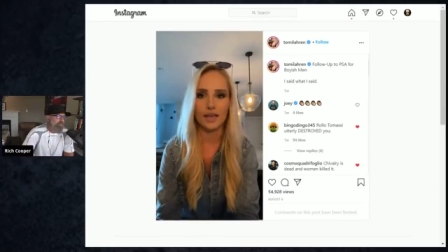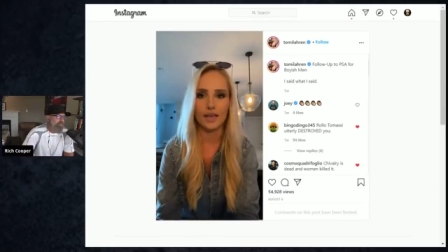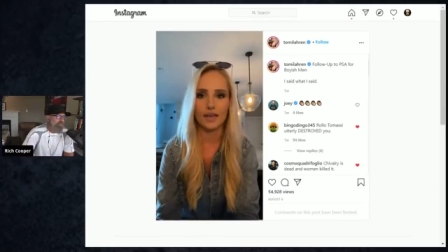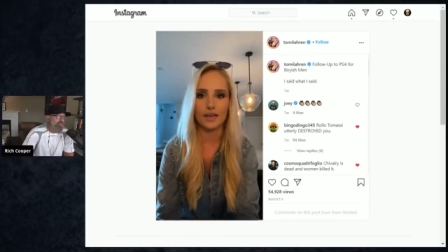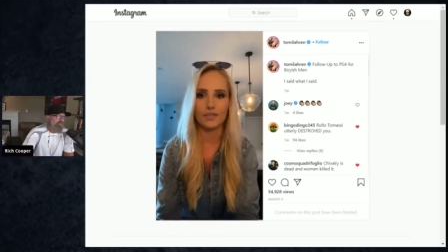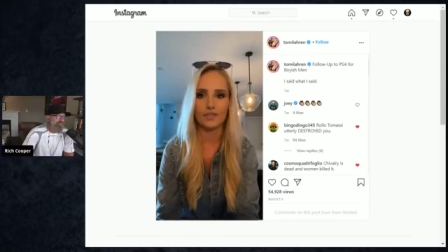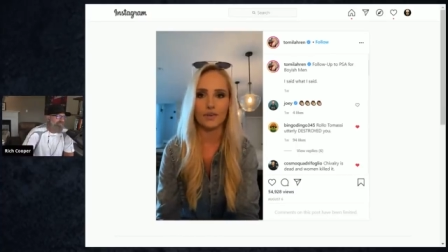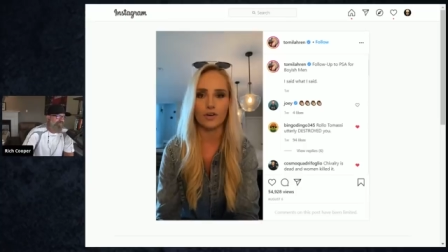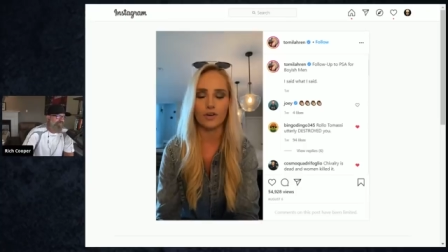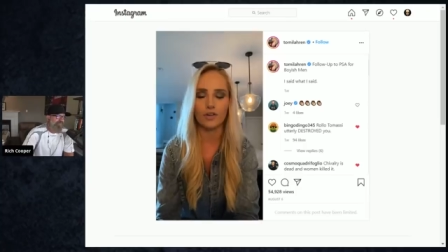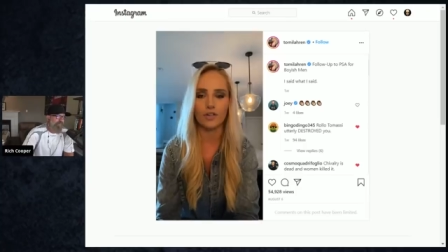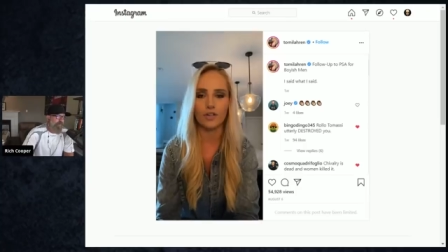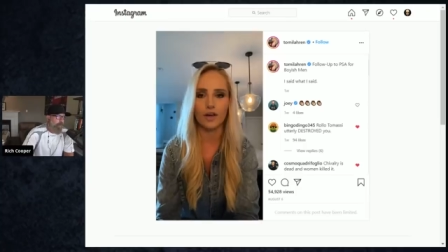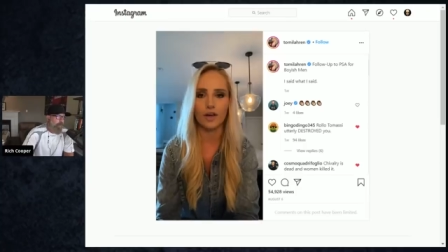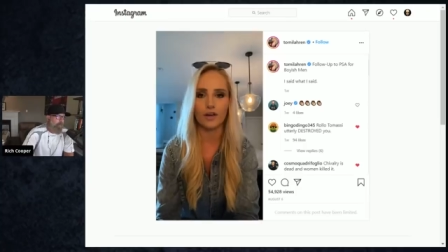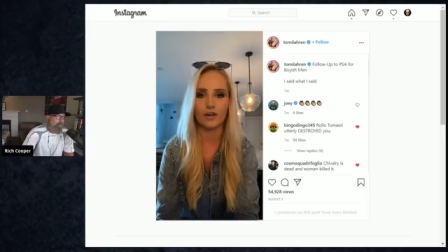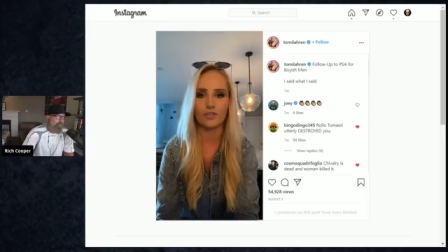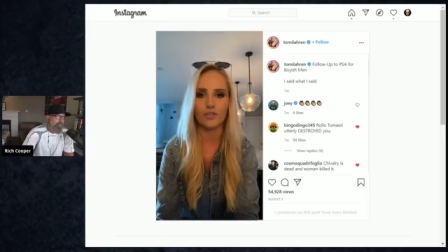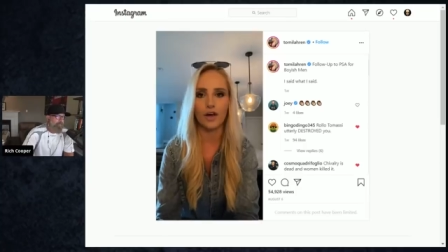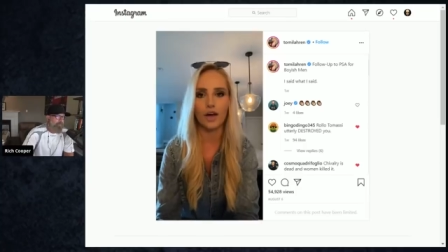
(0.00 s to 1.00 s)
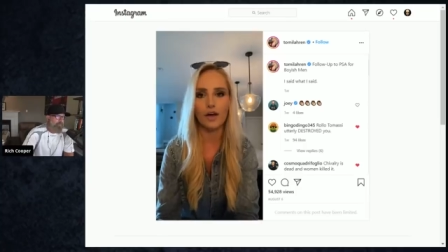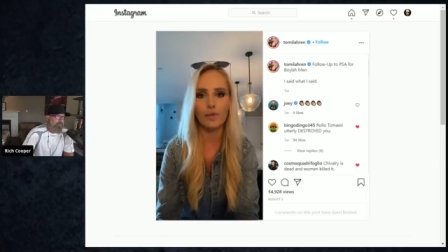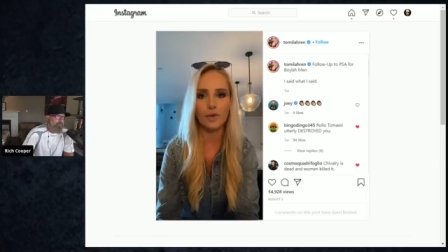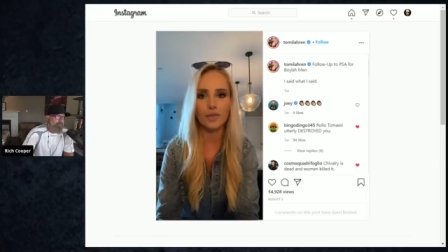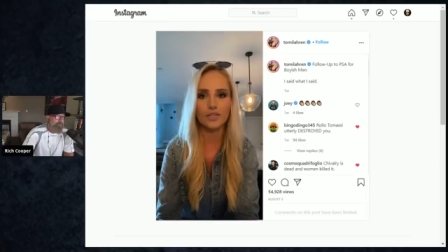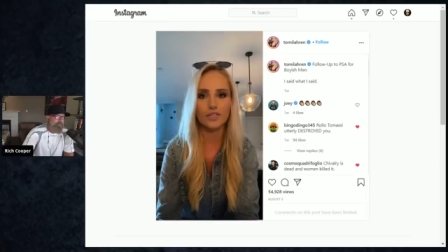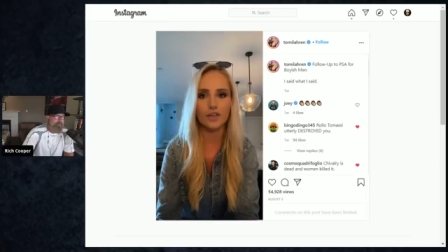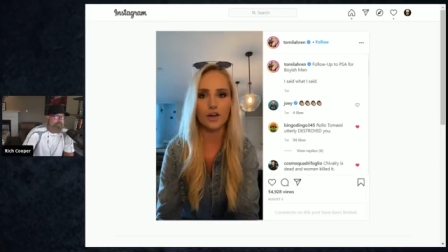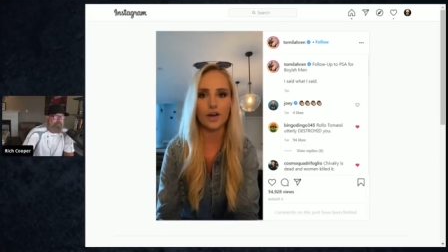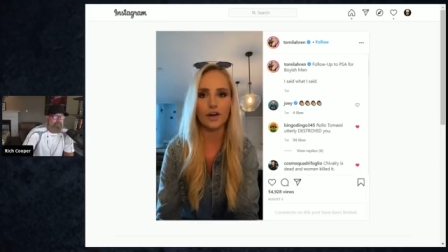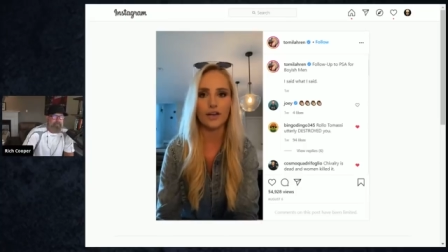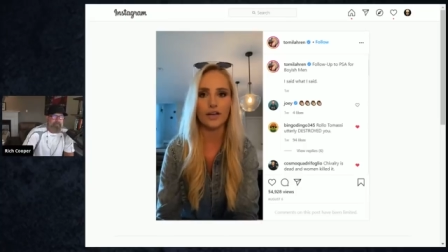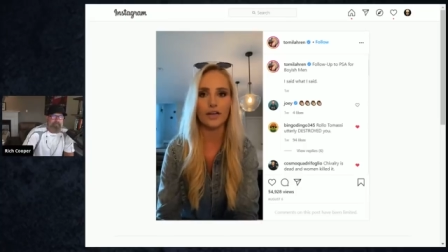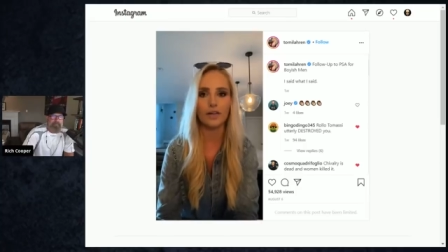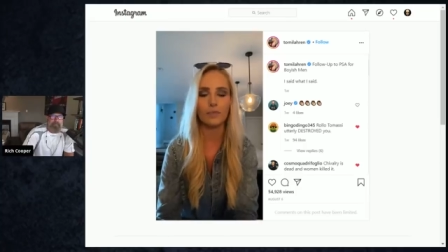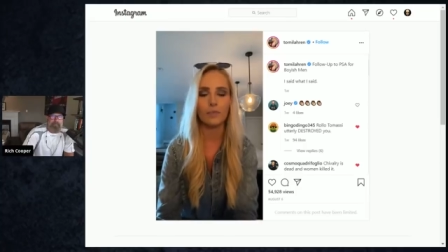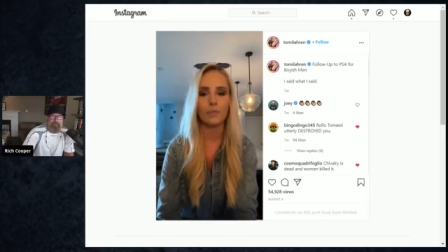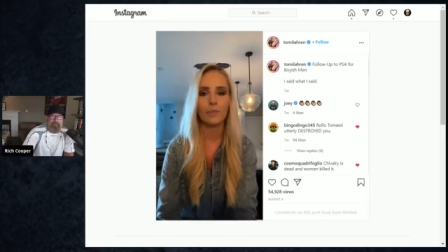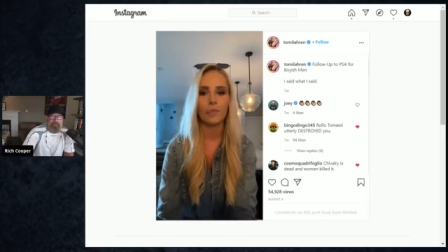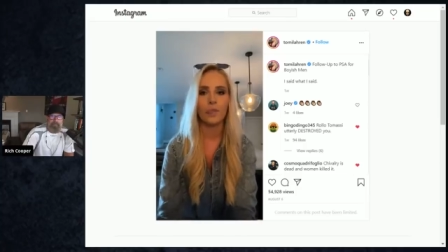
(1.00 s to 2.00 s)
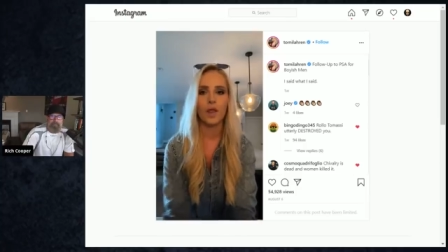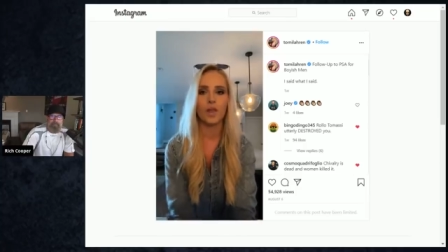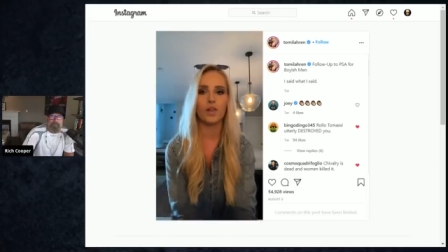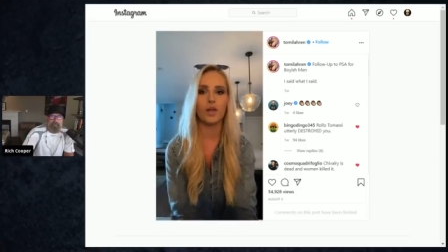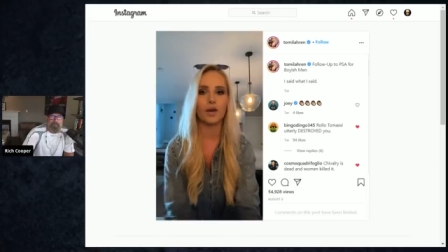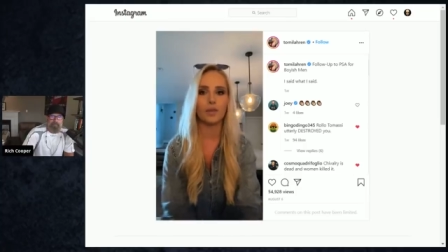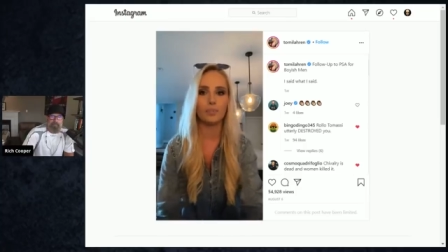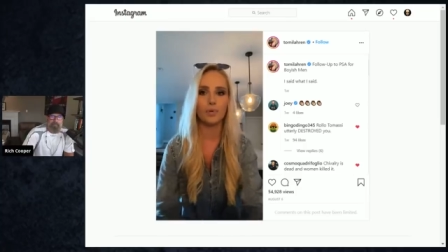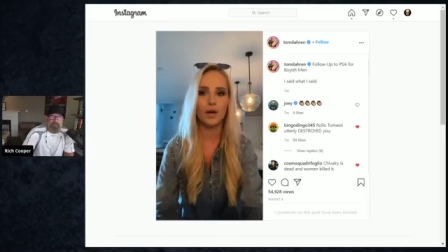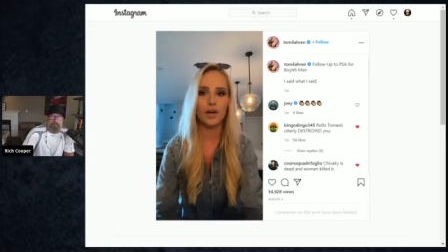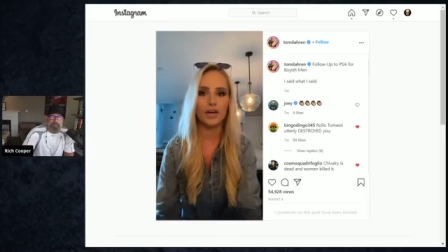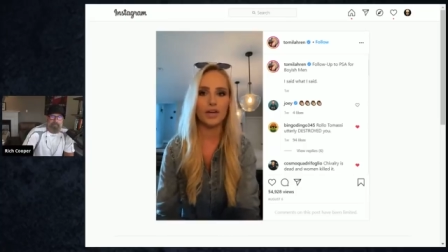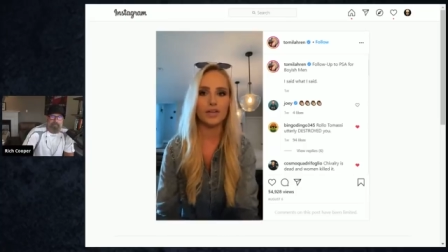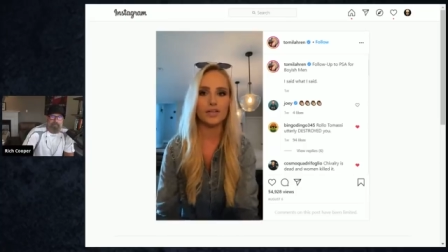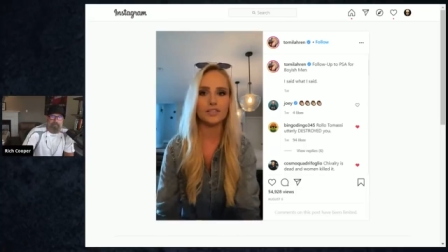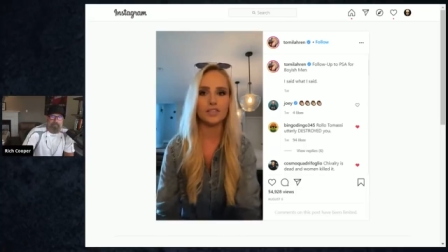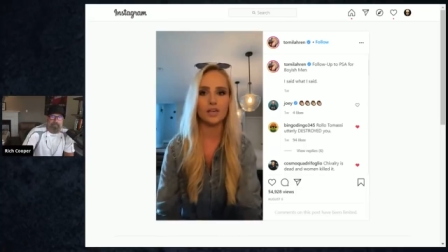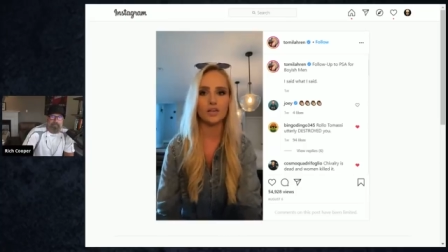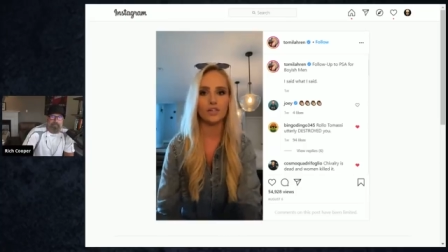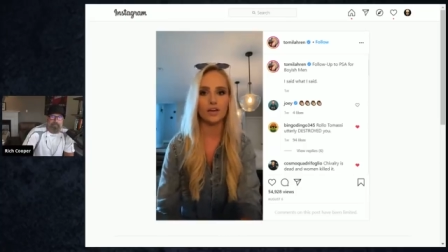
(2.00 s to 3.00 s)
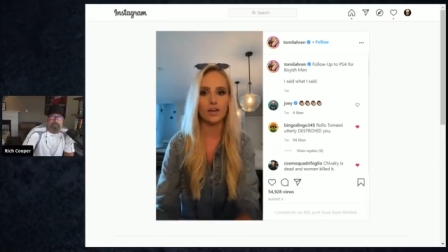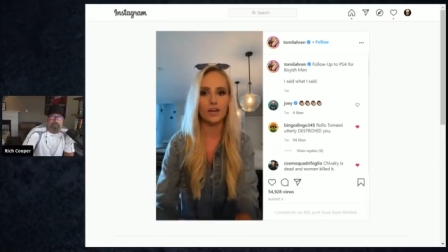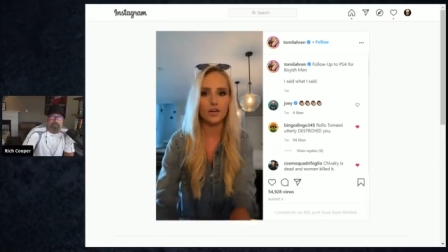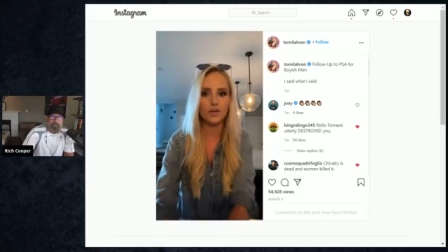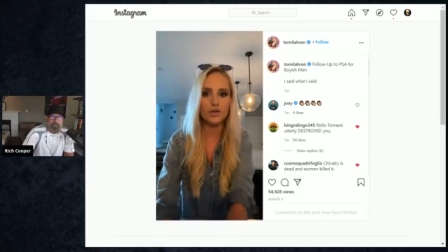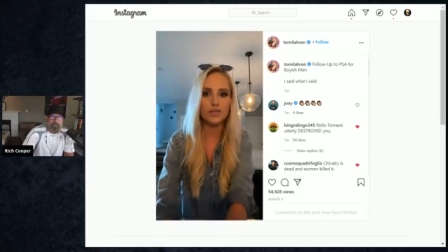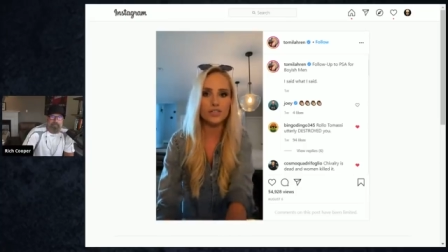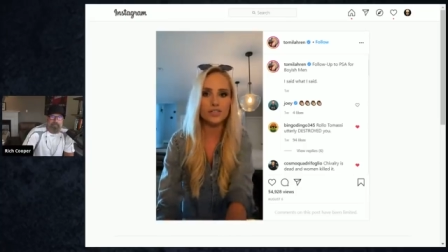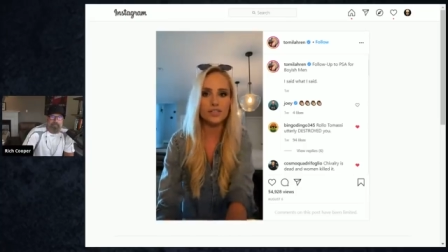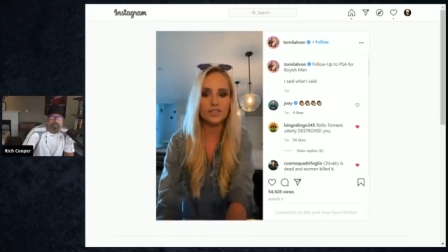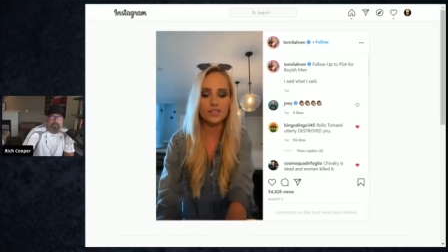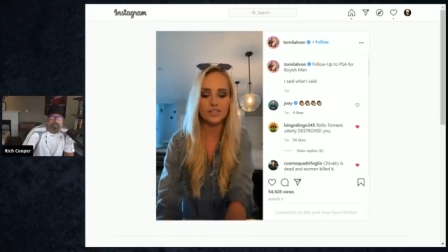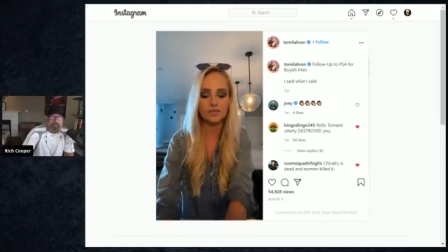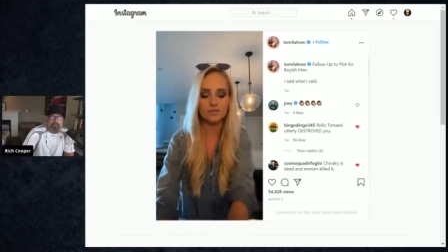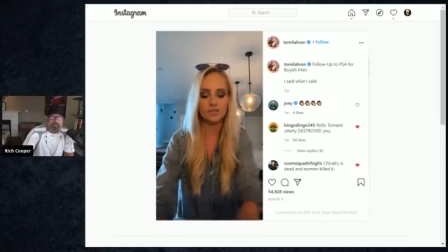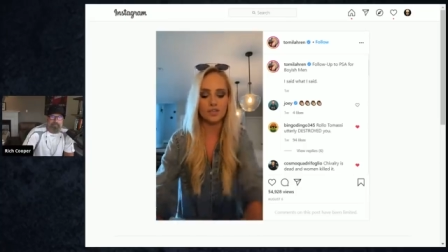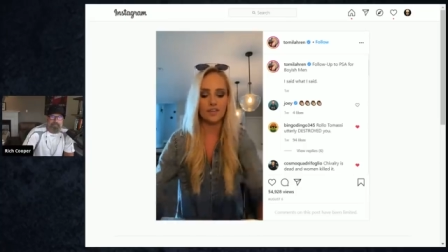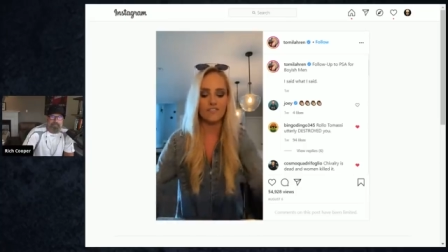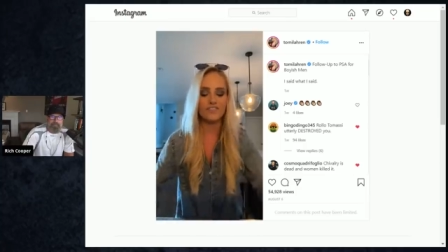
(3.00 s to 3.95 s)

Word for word: And I've heard a lot of comments on it, a lot of praise, a lot of criticism.